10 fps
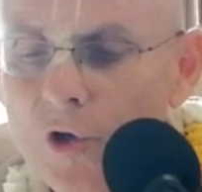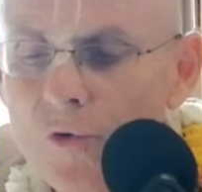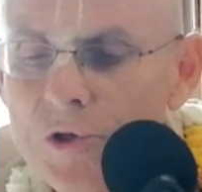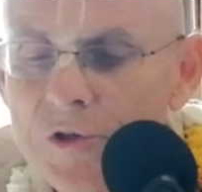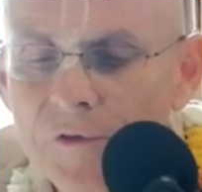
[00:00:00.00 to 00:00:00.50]
to the
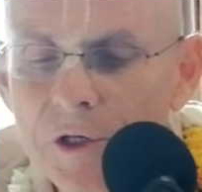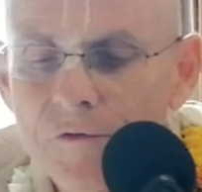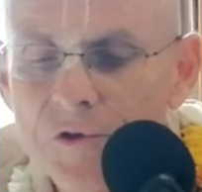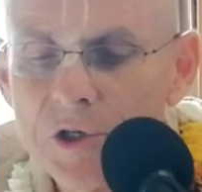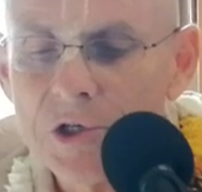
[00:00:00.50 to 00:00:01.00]
lotus
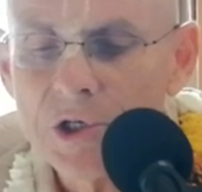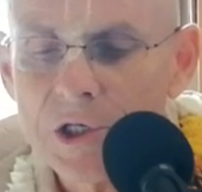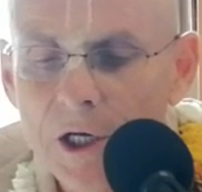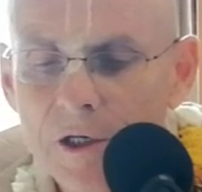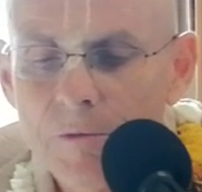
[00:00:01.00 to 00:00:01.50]
feet of Sri
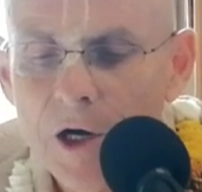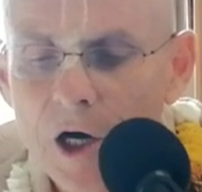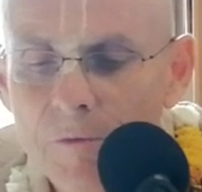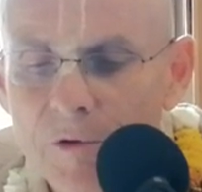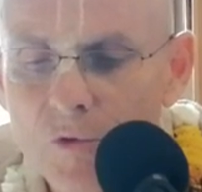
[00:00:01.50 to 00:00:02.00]
Chaitanya
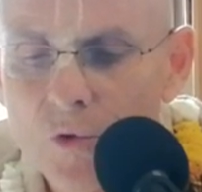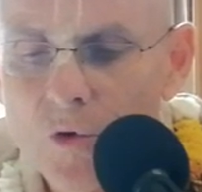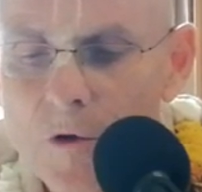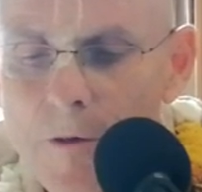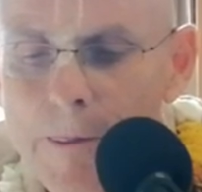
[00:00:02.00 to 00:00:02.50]

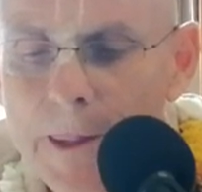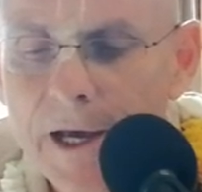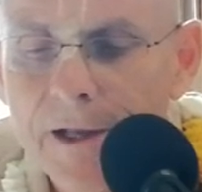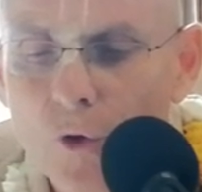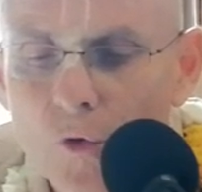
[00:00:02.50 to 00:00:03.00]
Mahaprabhu
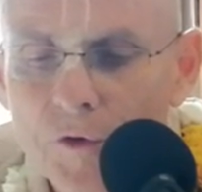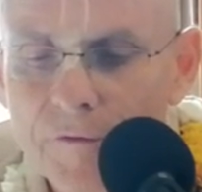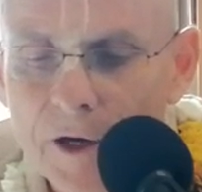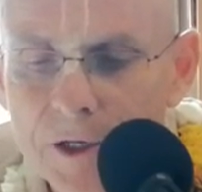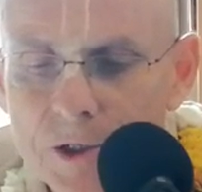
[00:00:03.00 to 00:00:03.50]
and all
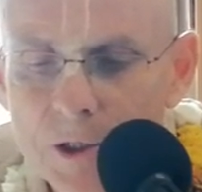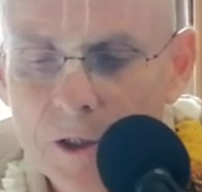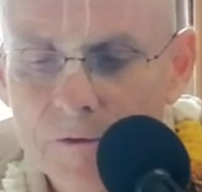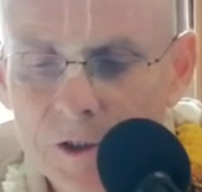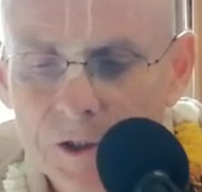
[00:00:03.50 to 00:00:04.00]
the
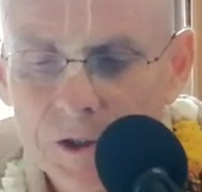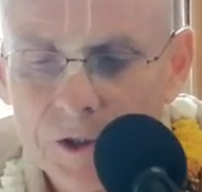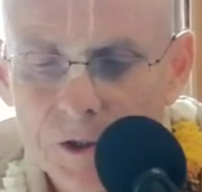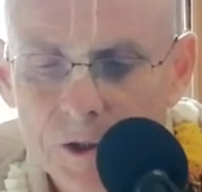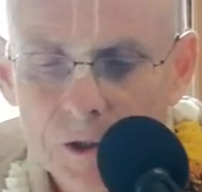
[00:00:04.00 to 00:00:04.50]

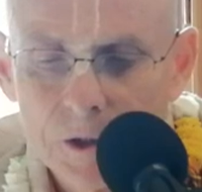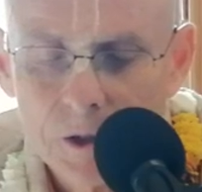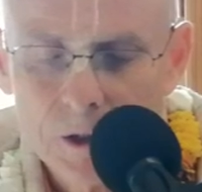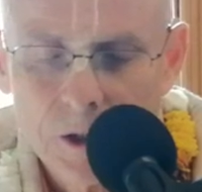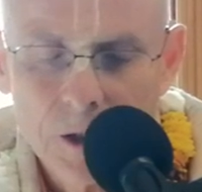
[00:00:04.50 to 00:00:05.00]

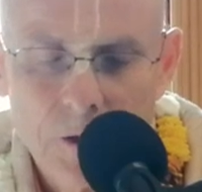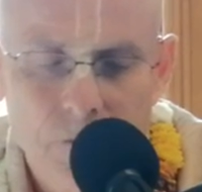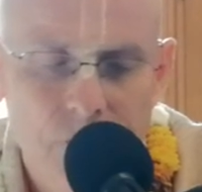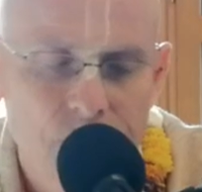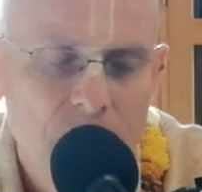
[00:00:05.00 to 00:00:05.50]
Vaishnavas.
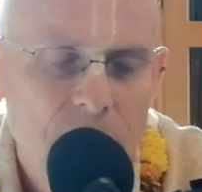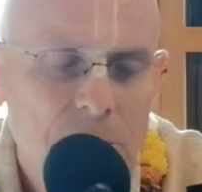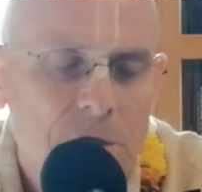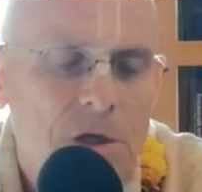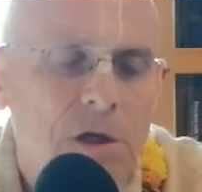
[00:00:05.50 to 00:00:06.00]
Um,
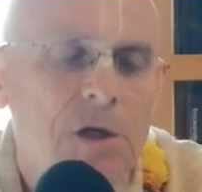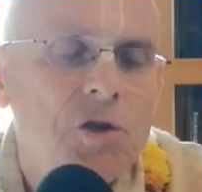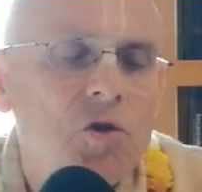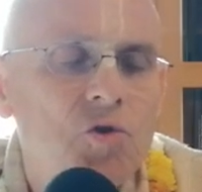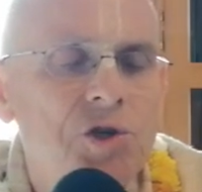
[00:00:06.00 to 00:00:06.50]

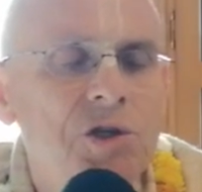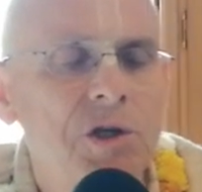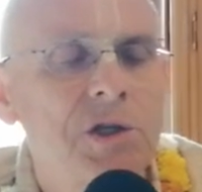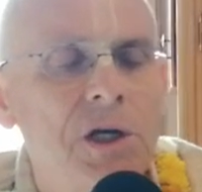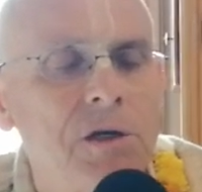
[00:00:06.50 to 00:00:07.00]
so Sri
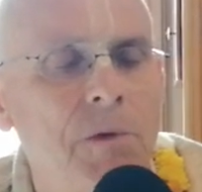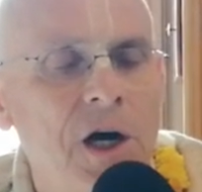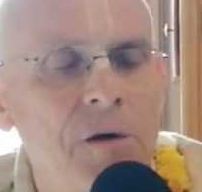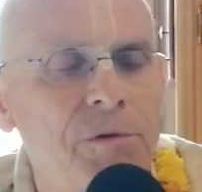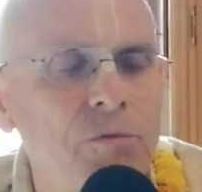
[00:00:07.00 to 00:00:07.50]
Chaitanya
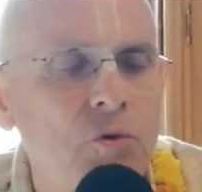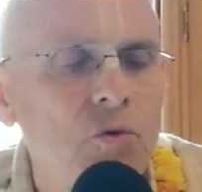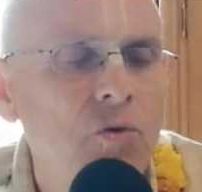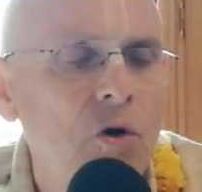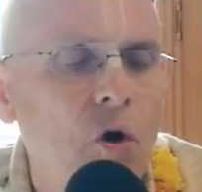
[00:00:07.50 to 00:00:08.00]

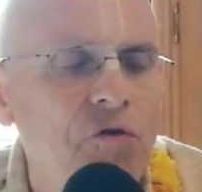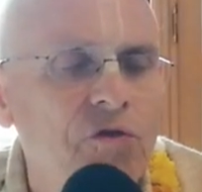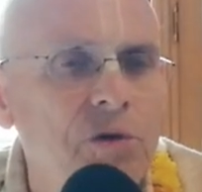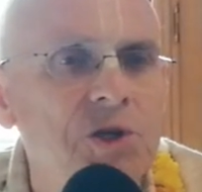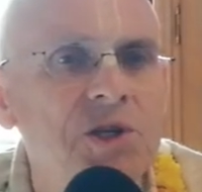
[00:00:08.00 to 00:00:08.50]
Mahaprabhu
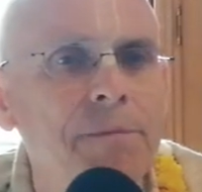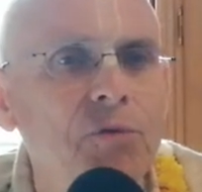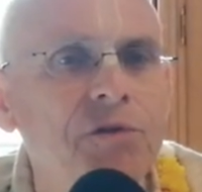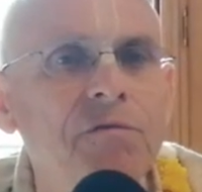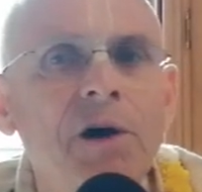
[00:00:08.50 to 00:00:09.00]
also
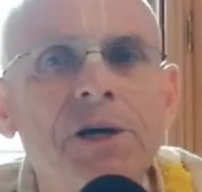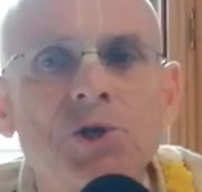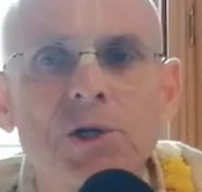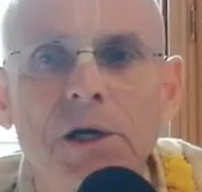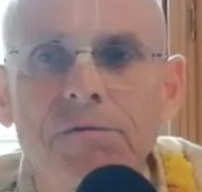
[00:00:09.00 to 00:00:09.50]
assembled the
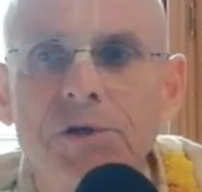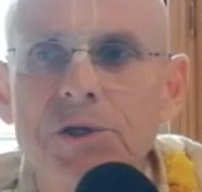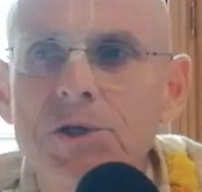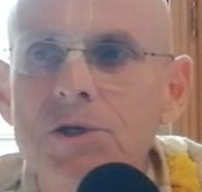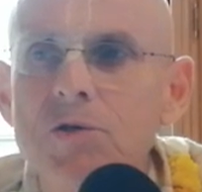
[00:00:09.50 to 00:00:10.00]

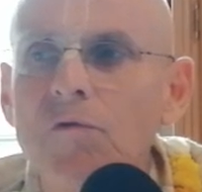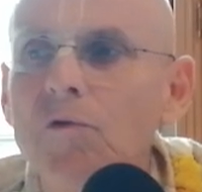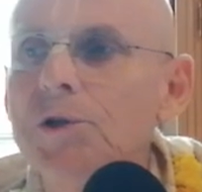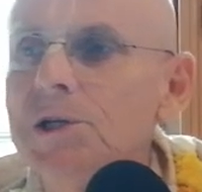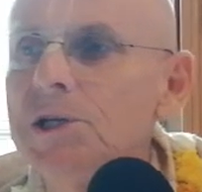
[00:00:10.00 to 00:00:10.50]
Vaishnavas
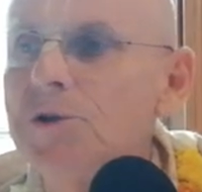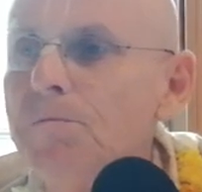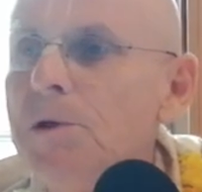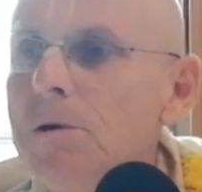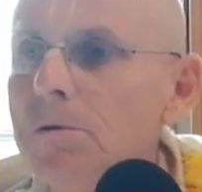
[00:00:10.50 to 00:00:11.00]
for the
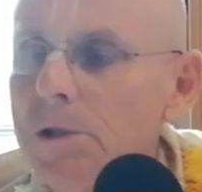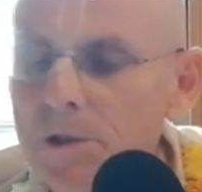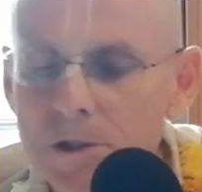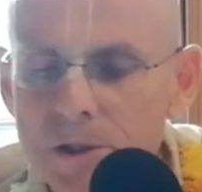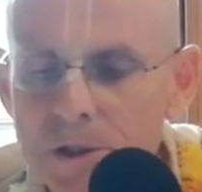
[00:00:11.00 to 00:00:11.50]

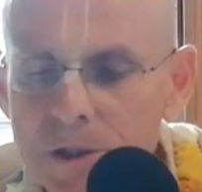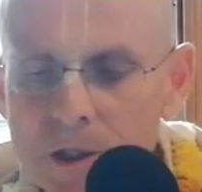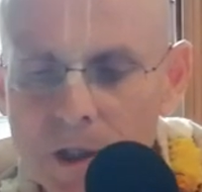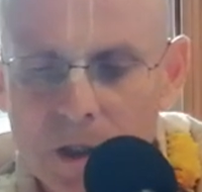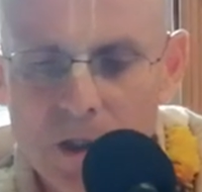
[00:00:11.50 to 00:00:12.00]

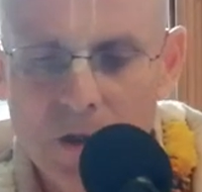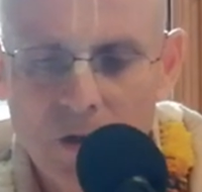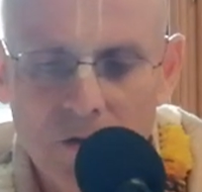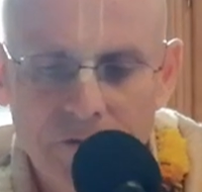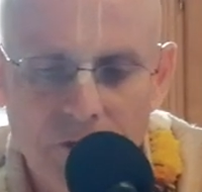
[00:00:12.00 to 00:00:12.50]
disappearance uh,
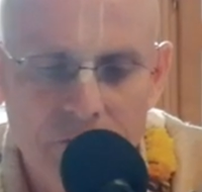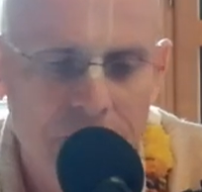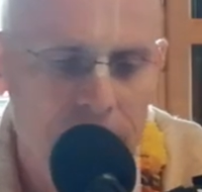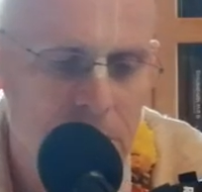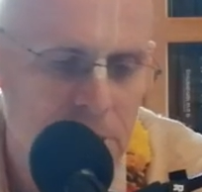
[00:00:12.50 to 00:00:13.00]
of,
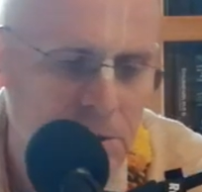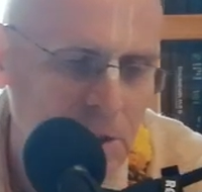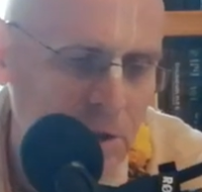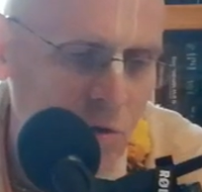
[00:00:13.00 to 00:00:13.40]
of Haridas